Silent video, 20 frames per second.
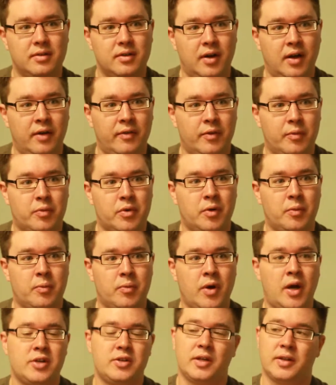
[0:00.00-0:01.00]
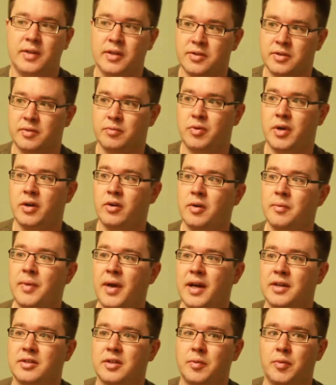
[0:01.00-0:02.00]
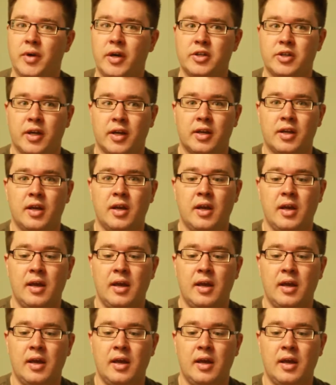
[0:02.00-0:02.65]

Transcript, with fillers: of the pro project, these are the broader impacts of the project,